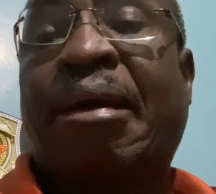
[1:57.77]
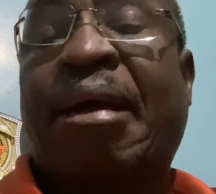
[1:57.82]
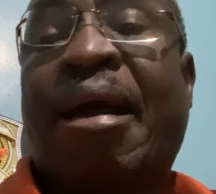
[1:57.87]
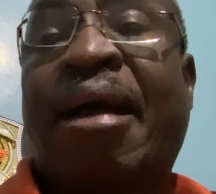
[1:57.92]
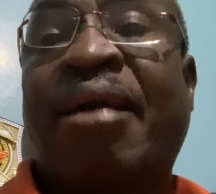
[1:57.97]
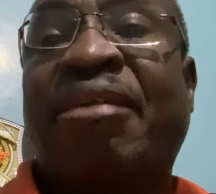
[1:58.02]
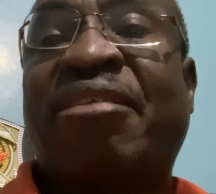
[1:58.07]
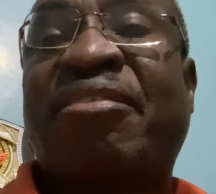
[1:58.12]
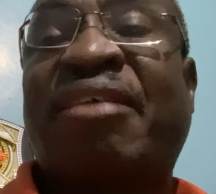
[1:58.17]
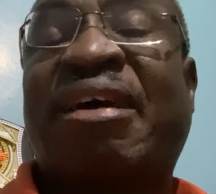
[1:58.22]

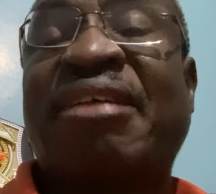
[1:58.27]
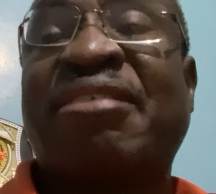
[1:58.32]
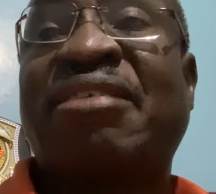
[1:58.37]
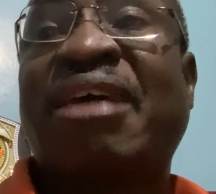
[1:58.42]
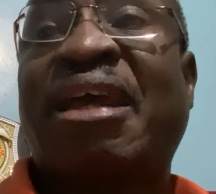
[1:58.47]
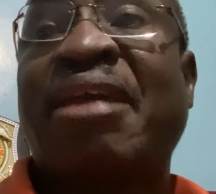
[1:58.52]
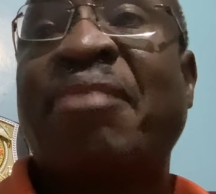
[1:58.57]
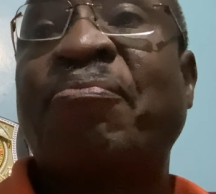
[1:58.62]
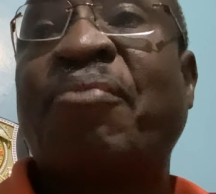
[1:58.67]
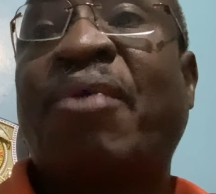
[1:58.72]
At that
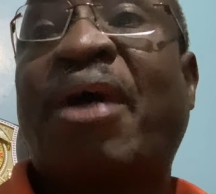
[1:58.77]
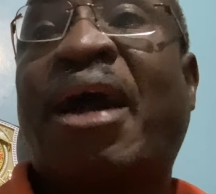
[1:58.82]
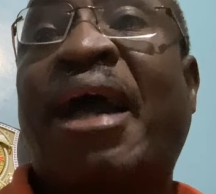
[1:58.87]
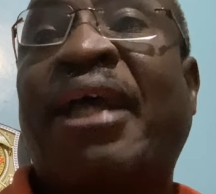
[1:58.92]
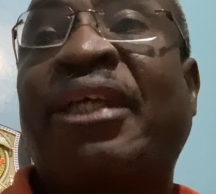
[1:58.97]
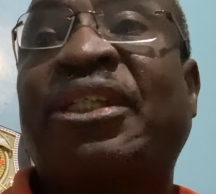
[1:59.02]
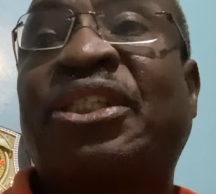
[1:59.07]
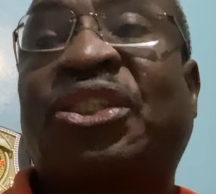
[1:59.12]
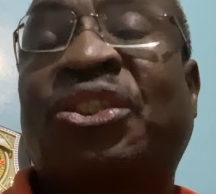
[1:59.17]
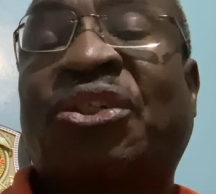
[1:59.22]
time,
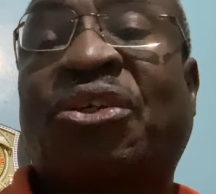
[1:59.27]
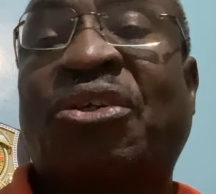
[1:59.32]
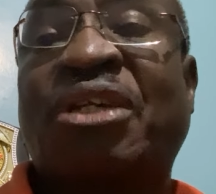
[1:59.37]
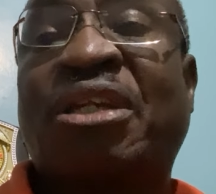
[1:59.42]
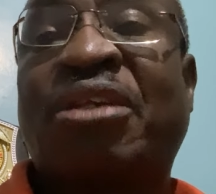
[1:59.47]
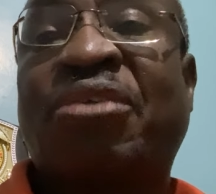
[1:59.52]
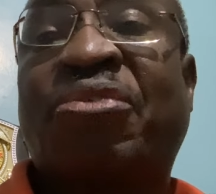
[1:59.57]
I strongly